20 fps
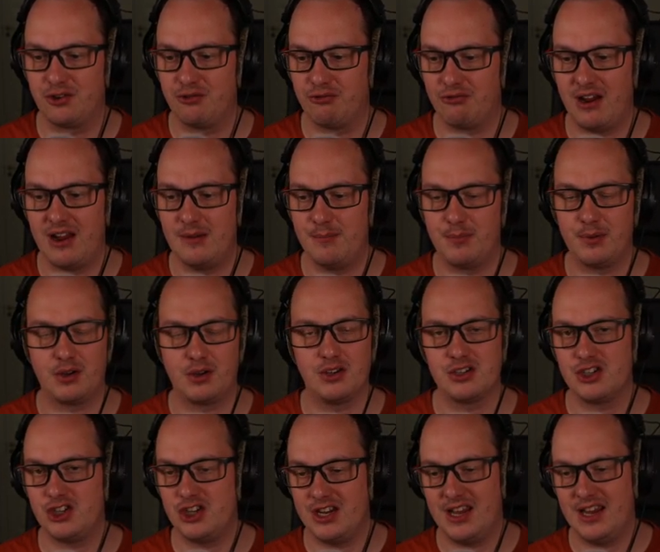great
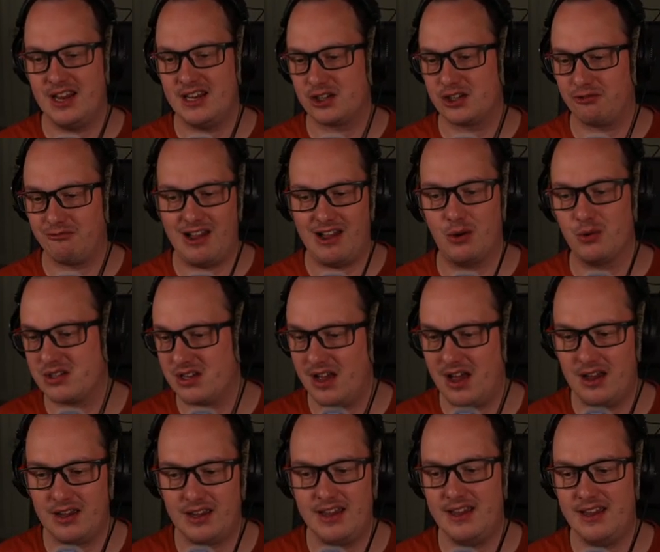because she hits ground
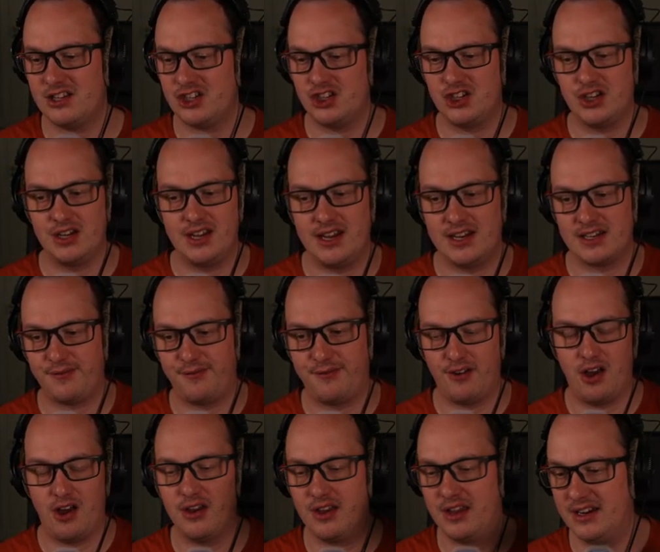targets, she hits
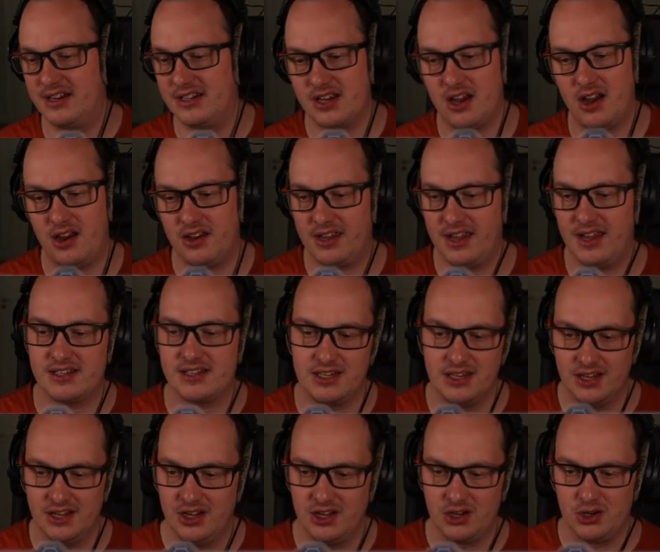flying targets.